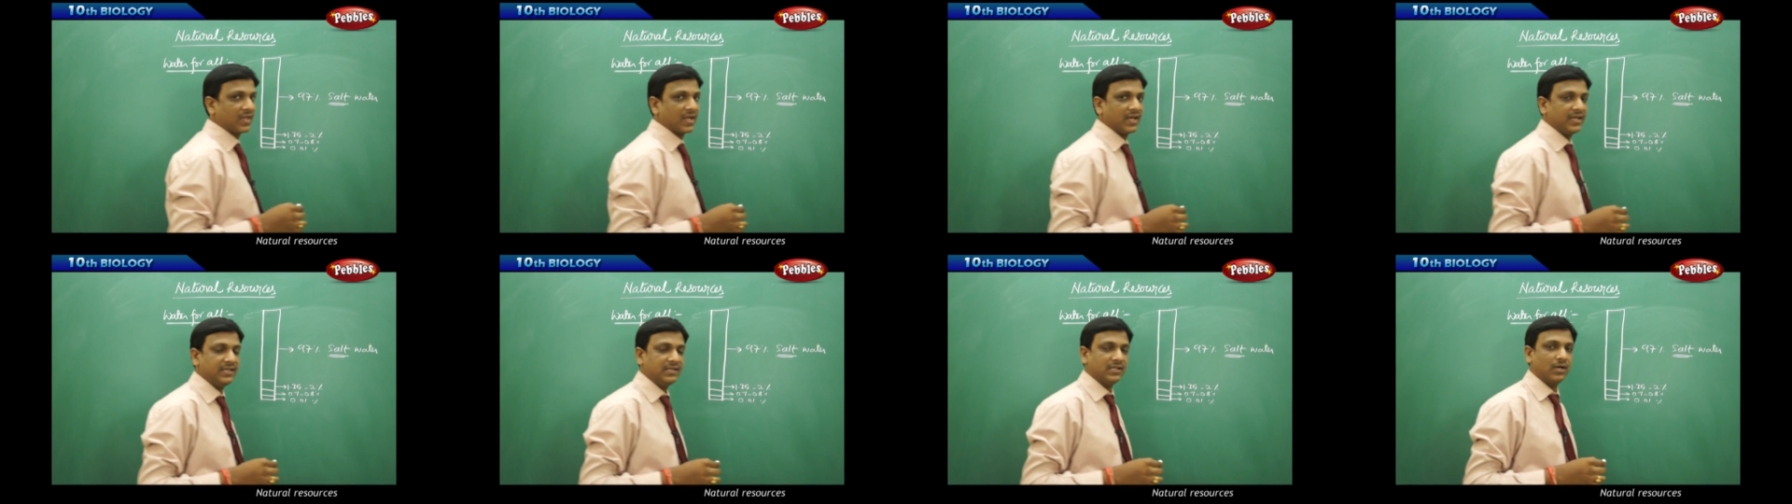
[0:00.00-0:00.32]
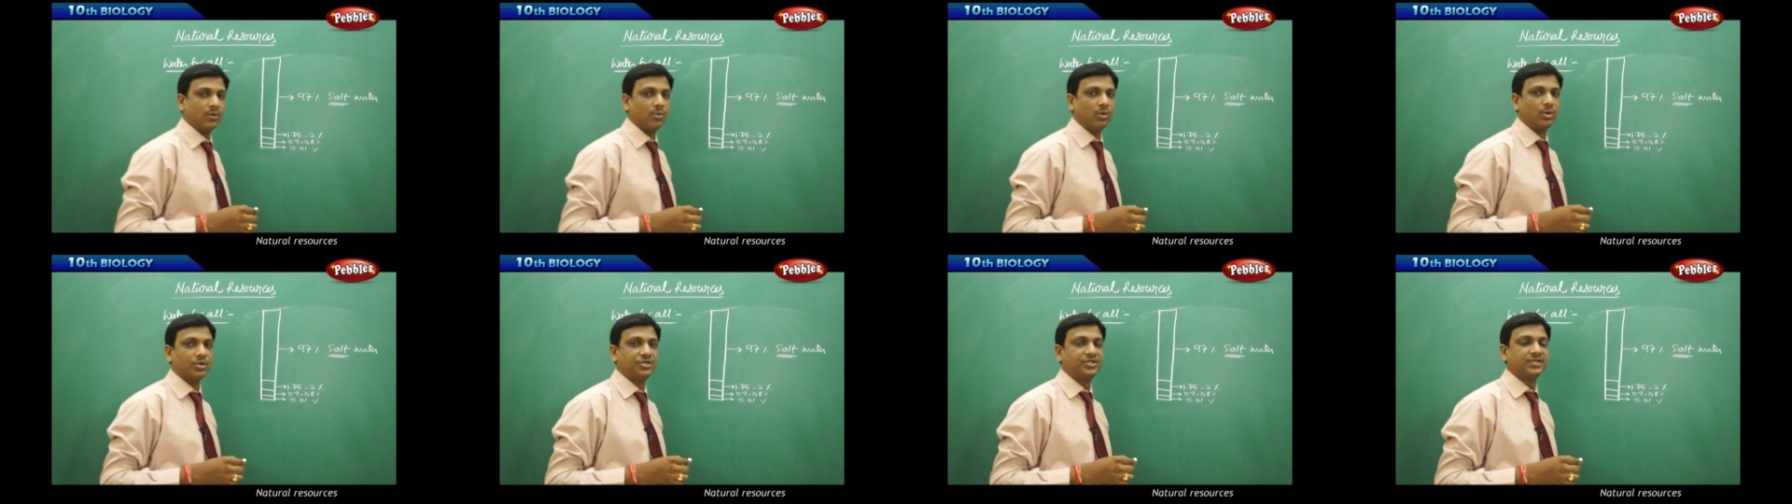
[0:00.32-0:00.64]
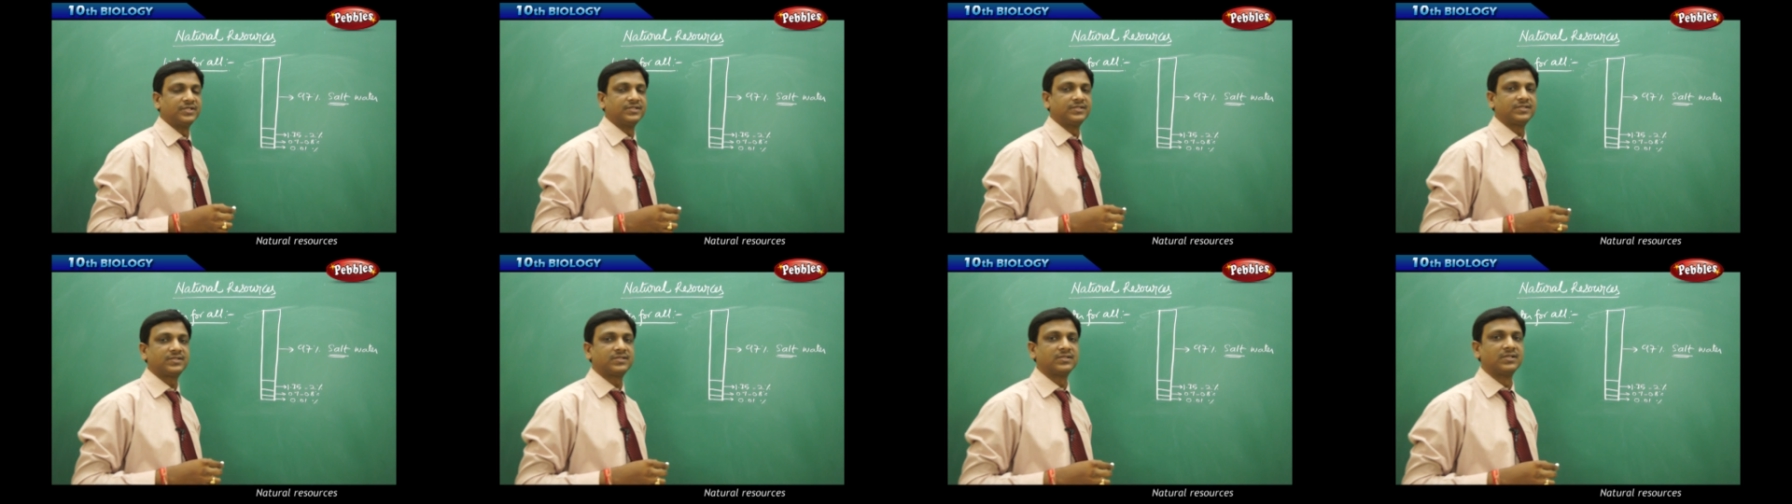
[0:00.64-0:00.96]
in the
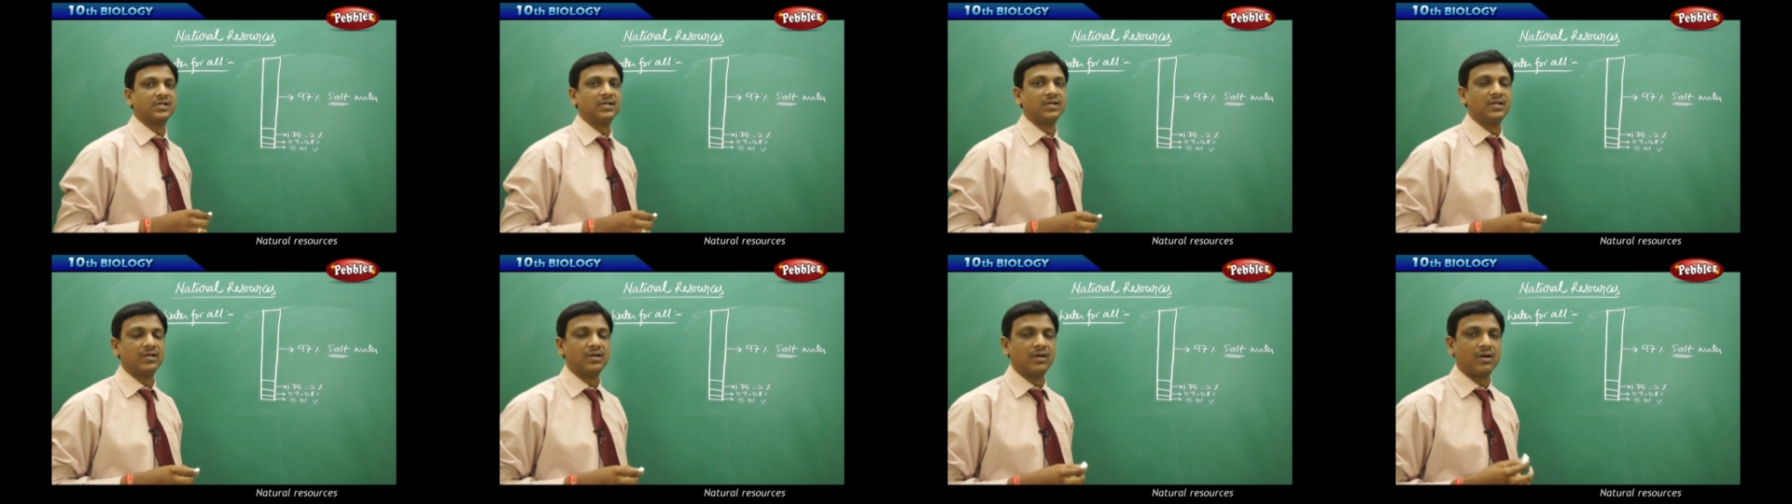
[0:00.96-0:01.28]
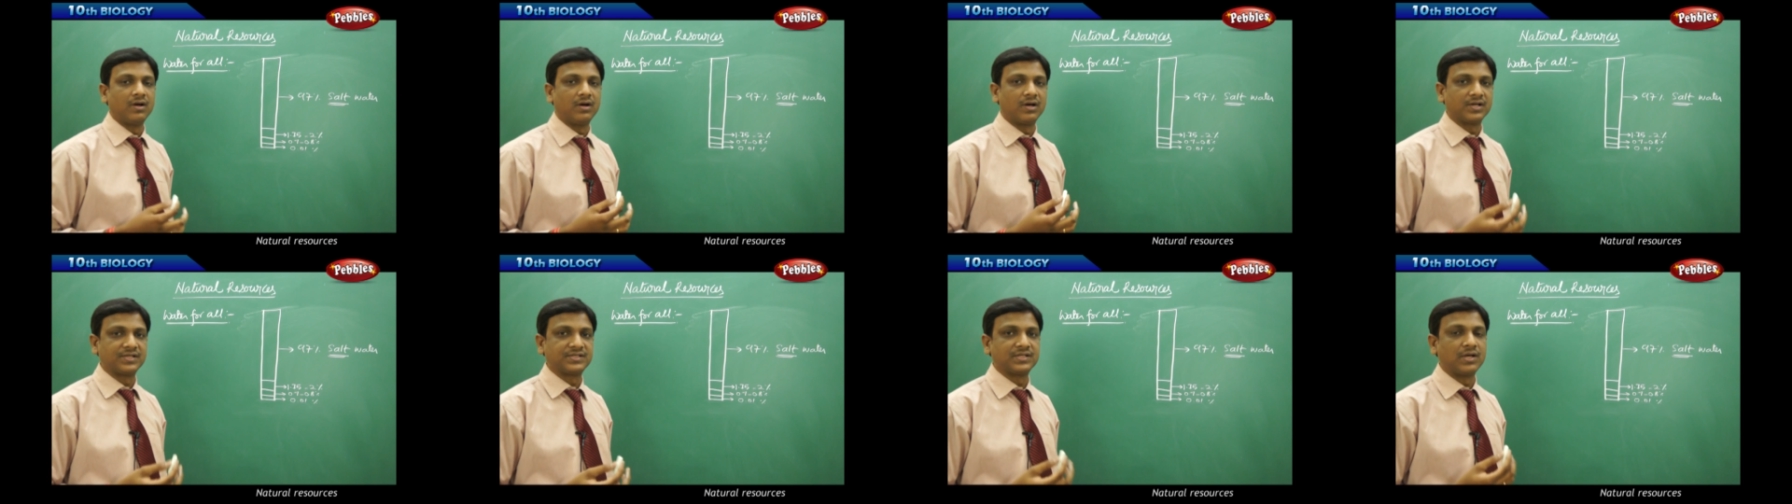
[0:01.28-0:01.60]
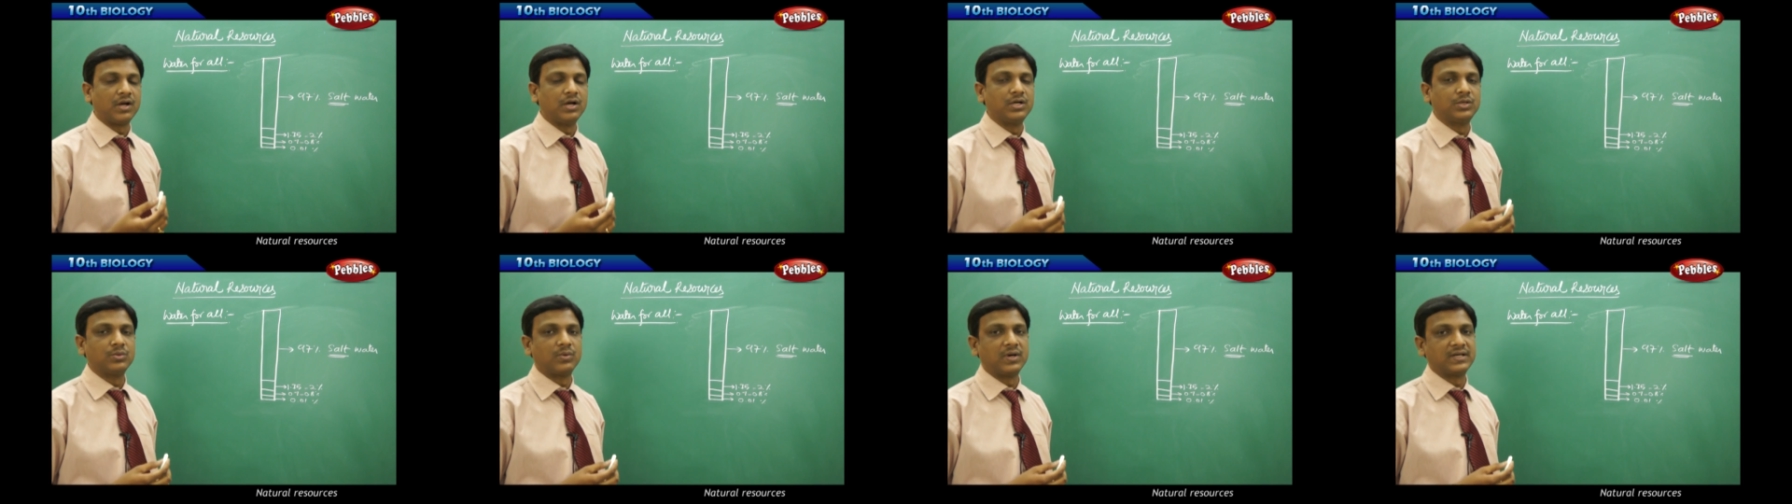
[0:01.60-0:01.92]
oceans or
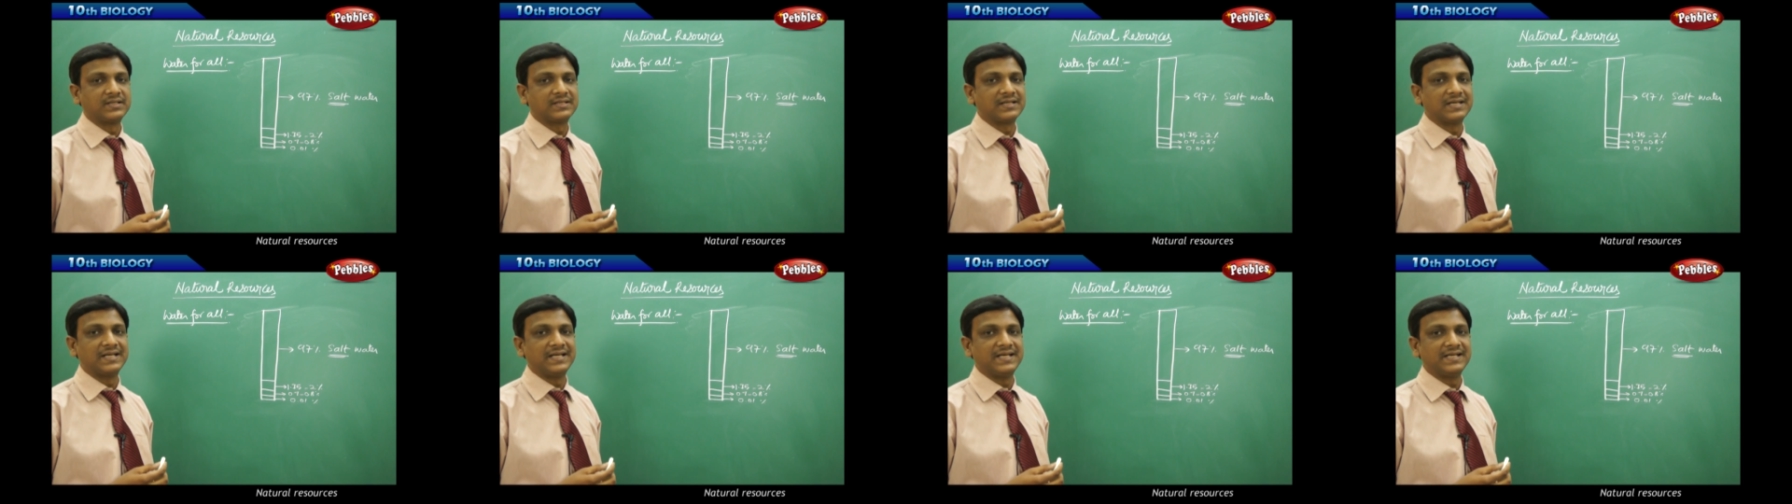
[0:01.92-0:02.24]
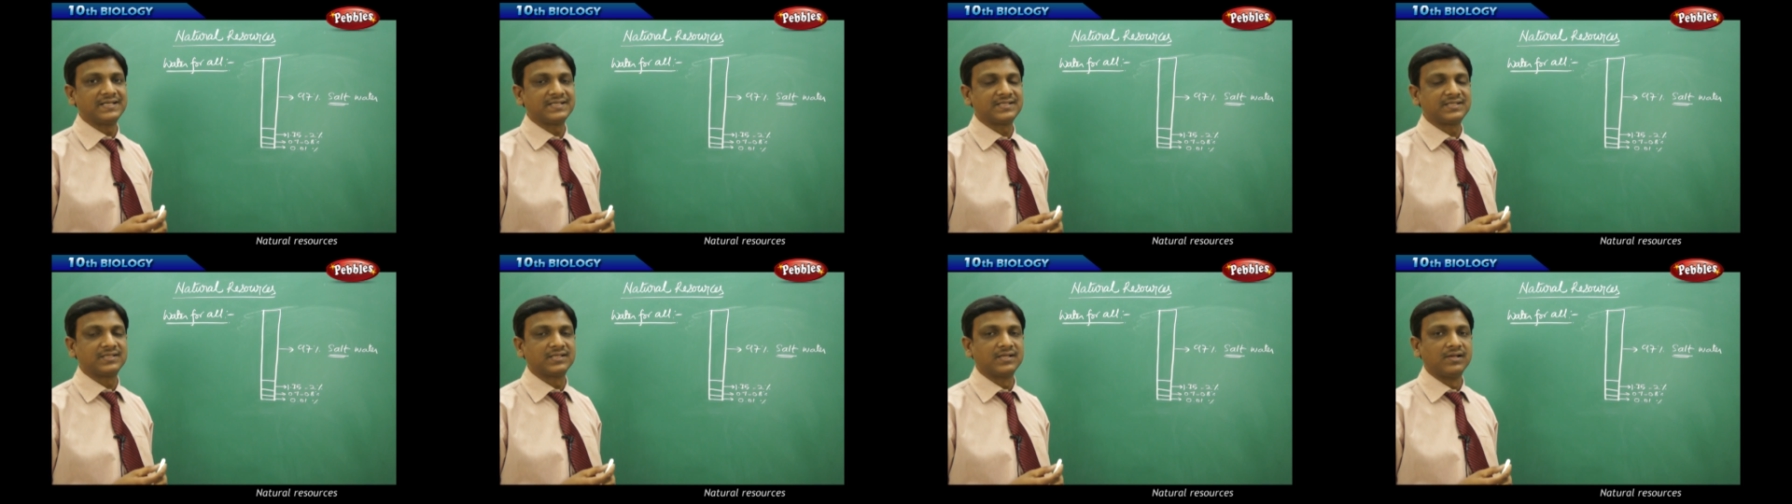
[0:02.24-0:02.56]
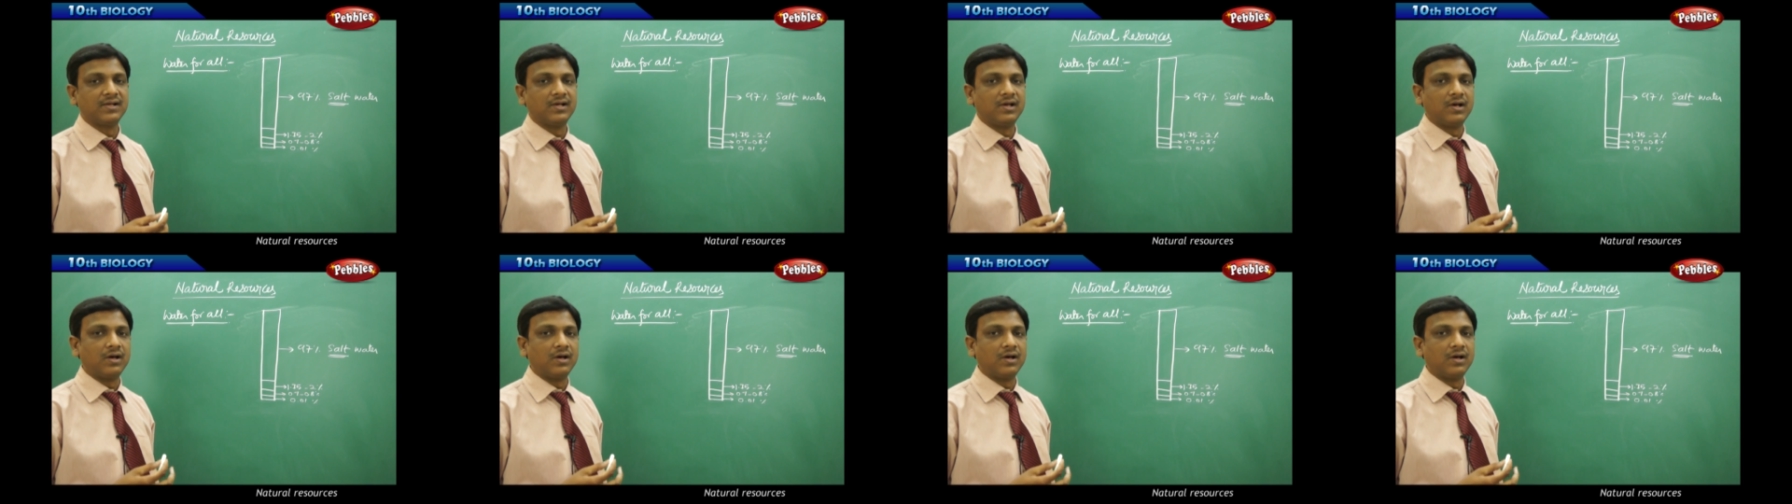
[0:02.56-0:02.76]
saltwater lakes